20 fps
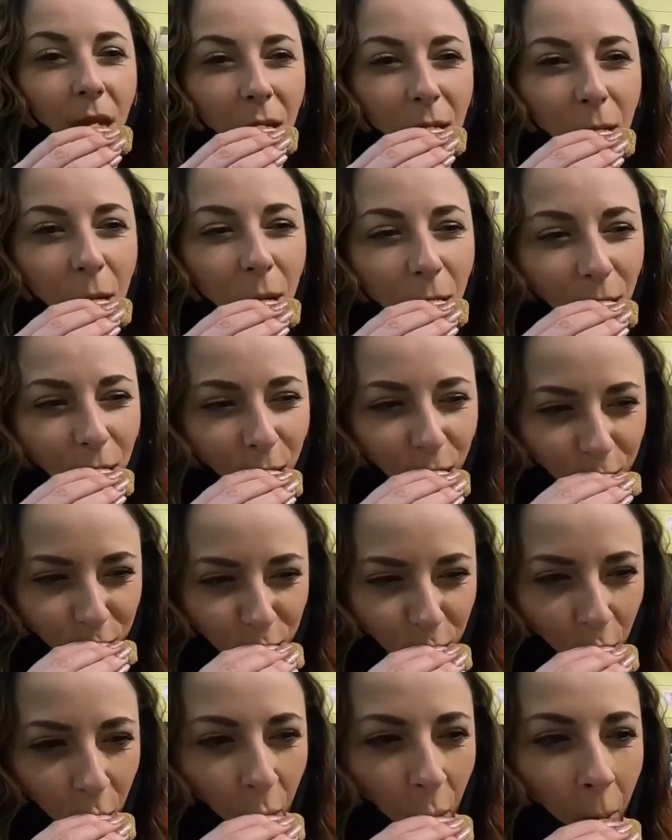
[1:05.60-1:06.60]

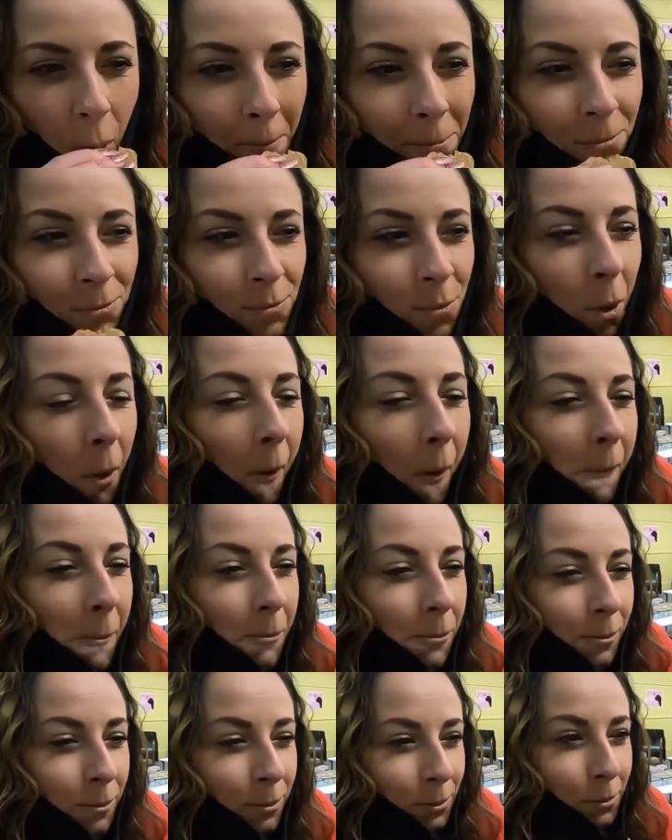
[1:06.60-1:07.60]
ingredients, all fruit
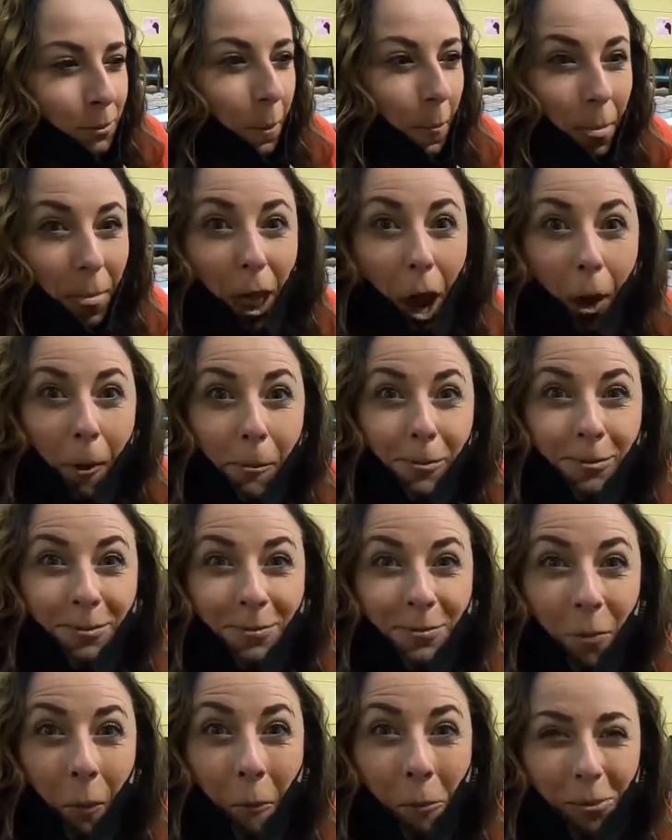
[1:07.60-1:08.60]
vegetable based.
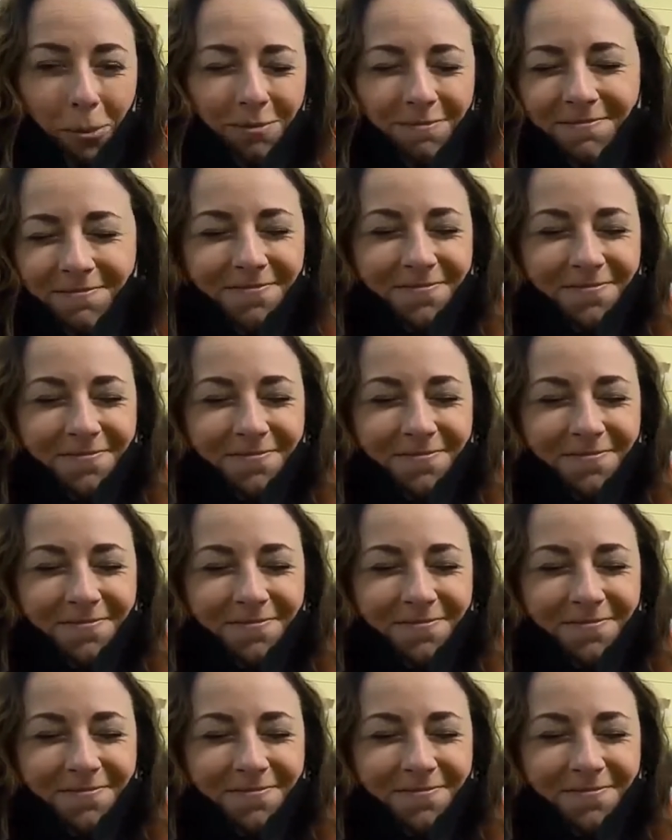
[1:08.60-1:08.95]
Uh, we have